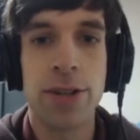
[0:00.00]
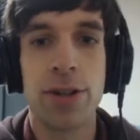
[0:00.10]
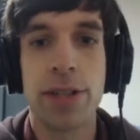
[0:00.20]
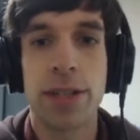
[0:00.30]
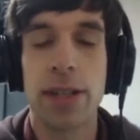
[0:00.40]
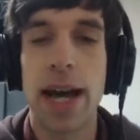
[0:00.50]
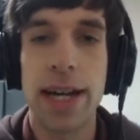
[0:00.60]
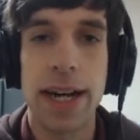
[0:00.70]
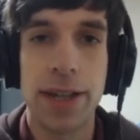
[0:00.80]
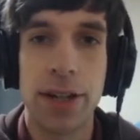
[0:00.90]
or
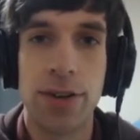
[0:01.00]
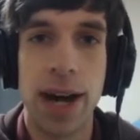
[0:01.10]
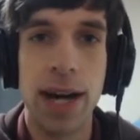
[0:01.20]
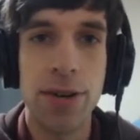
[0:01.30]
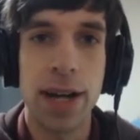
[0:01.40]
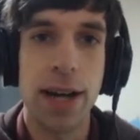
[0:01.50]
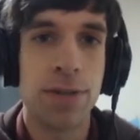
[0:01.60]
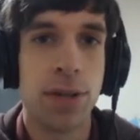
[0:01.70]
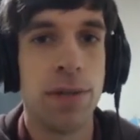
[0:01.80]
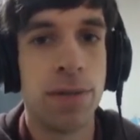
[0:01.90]
slide on the ground
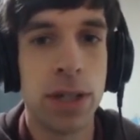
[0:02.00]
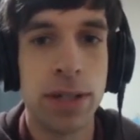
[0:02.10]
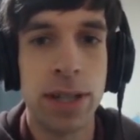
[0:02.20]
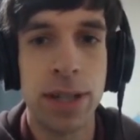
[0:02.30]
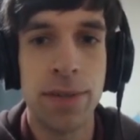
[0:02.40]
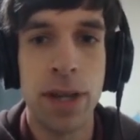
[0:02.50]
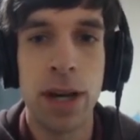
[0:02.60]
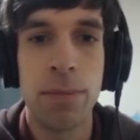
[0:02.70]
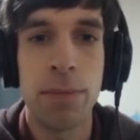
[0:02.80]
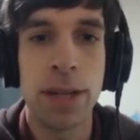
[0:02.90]
after the first hit of the
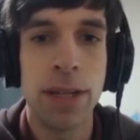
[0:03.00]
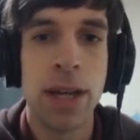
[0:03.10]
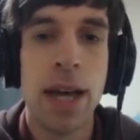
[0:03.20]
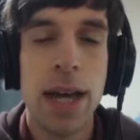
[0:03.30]
up B,